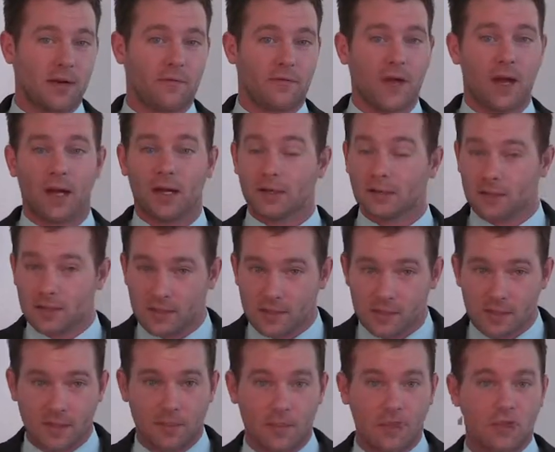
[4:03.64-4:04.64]
of that, and this
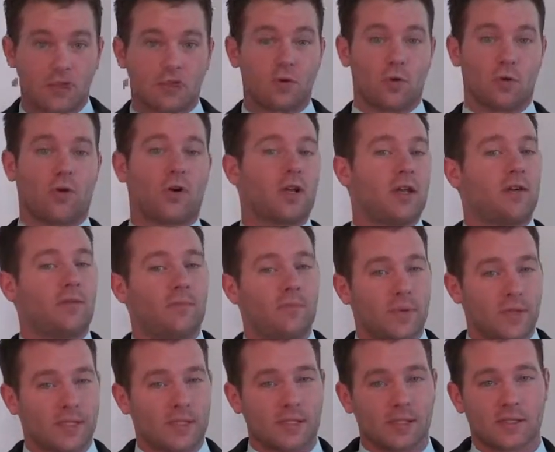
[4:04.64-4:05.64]
is the majority of
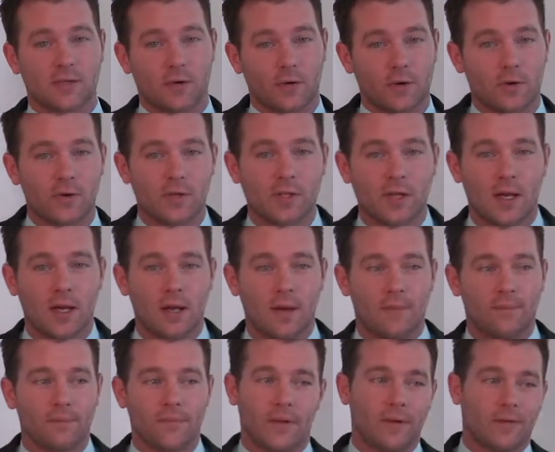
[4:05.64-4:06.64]
business owners,
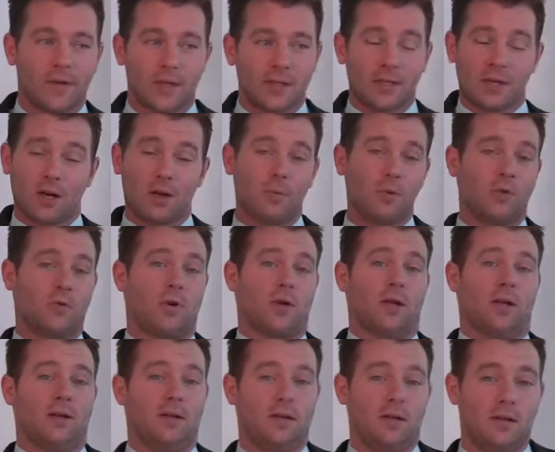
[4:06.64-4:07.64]
they've got terrible
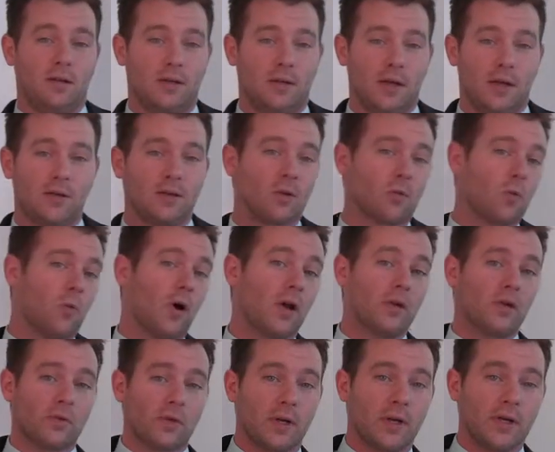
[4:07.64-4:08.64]
credit. And they're
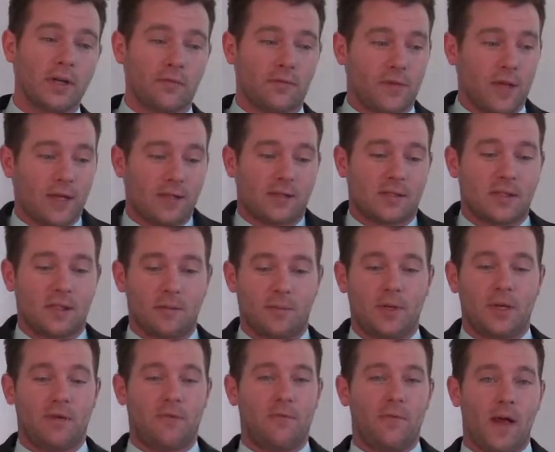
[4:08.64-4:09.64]
wondering if that's going to
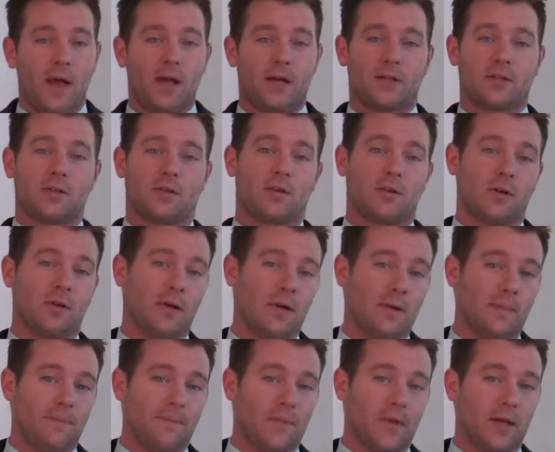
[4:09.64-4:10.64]
be a factor
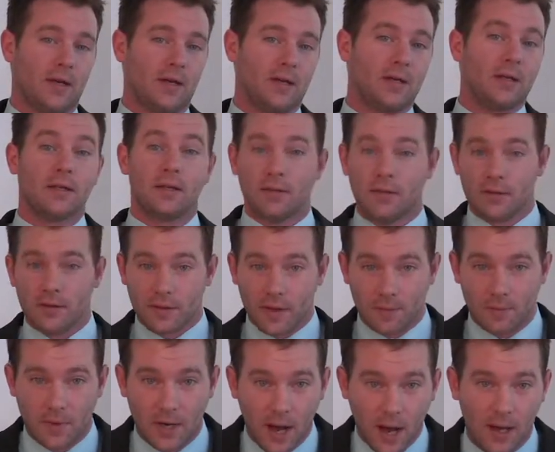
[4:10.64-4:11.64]
in
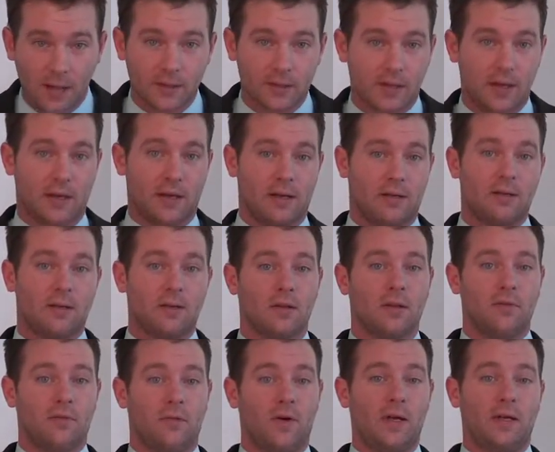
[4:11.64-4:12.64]
them not getting
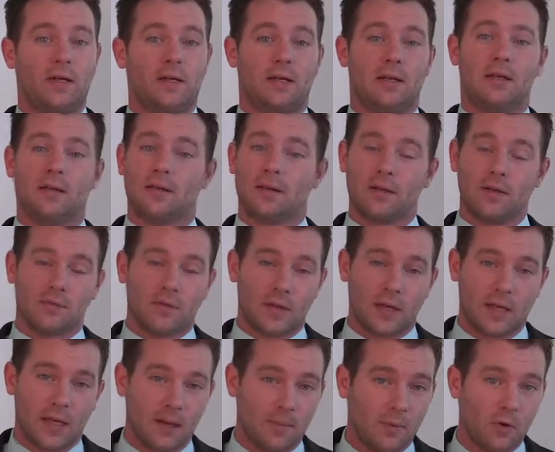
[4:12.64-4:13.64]
the funding and if
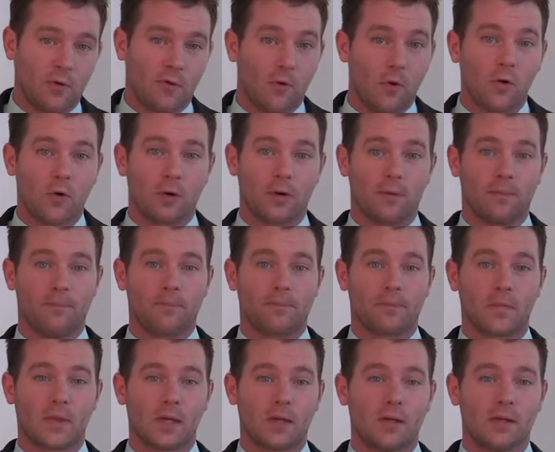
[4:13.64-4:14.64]
they can't move forward.
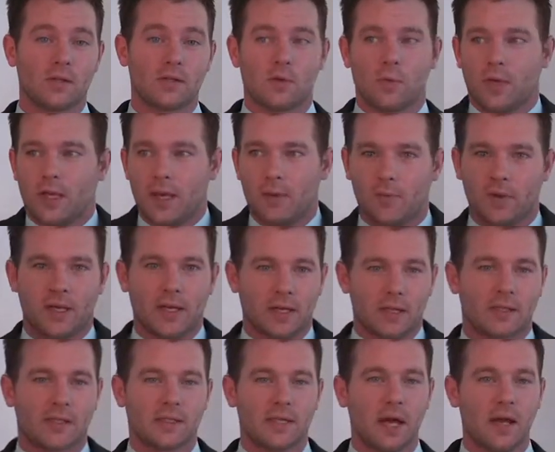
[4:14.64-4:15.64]
So again, we
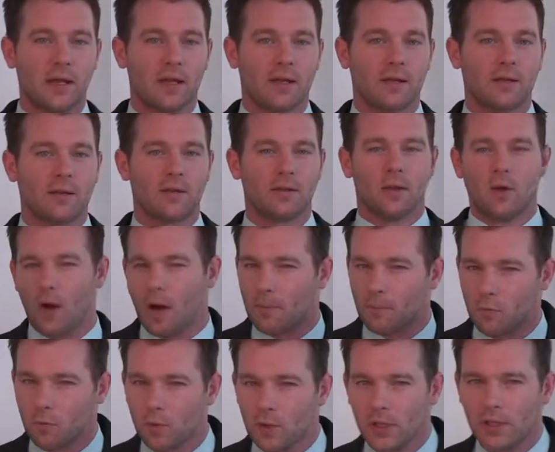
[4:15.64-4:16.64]
get excited. You know,
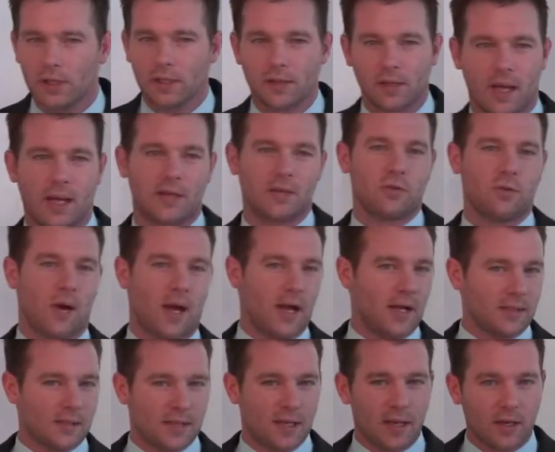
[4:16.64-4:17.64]
I'm really glad you
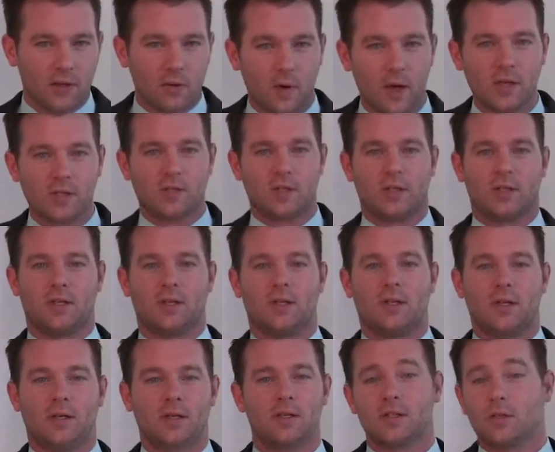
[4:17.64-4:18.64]
asked that question.
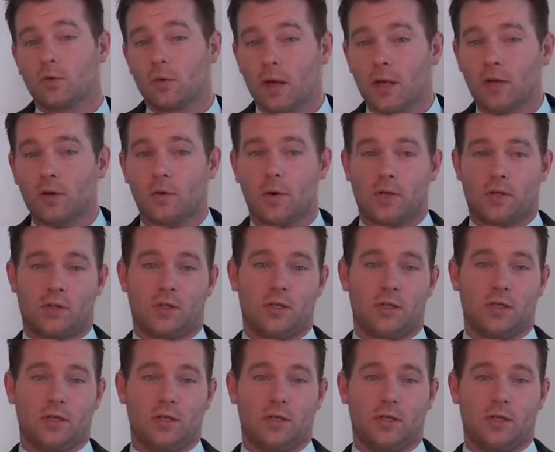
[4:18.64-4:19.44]
It's a great question.